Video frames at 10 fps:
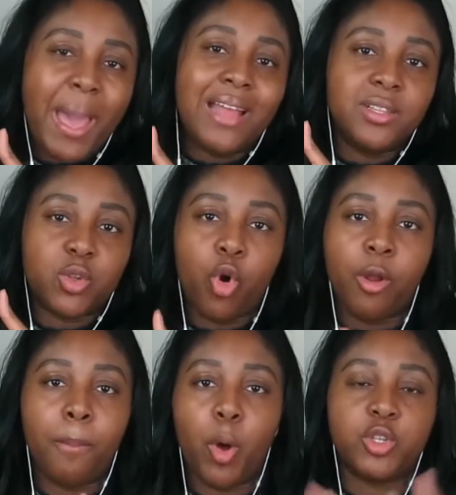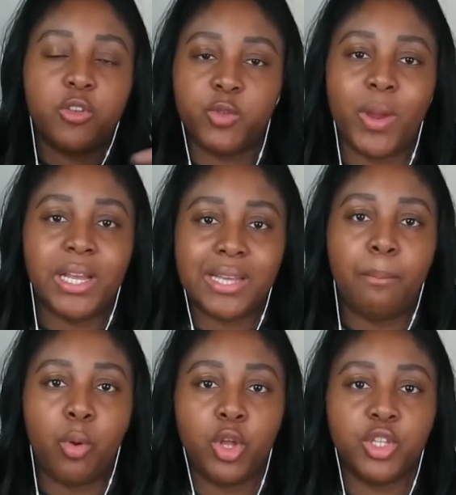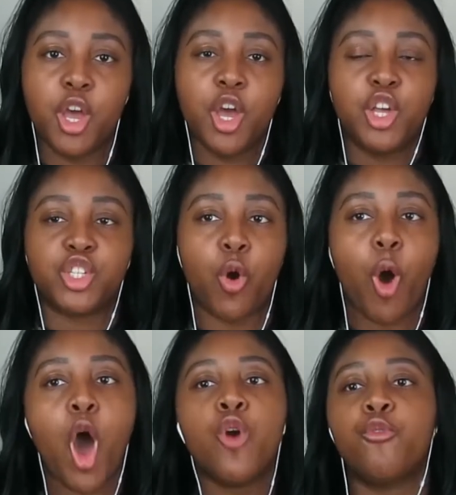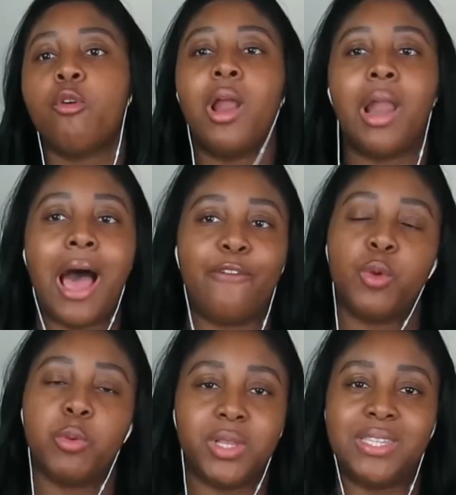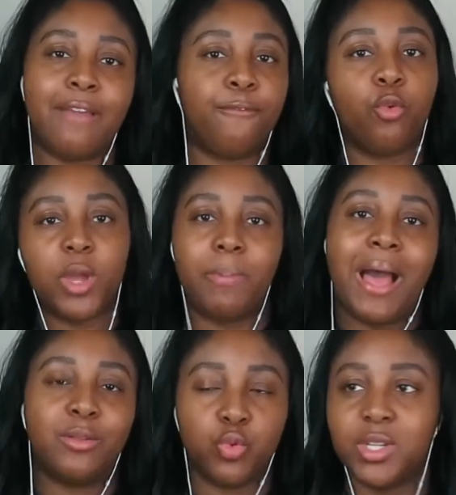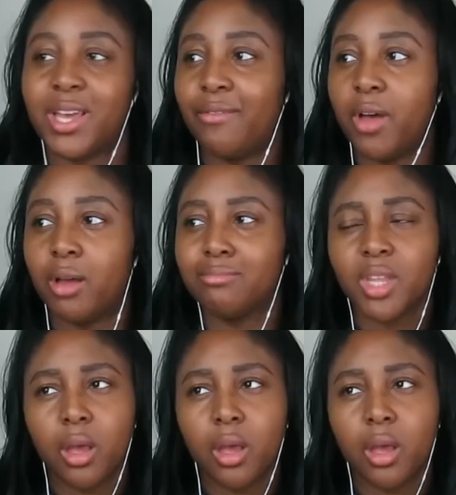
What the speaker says: pence on a box of 20 tampons. So over our life, we would save £40 altogether.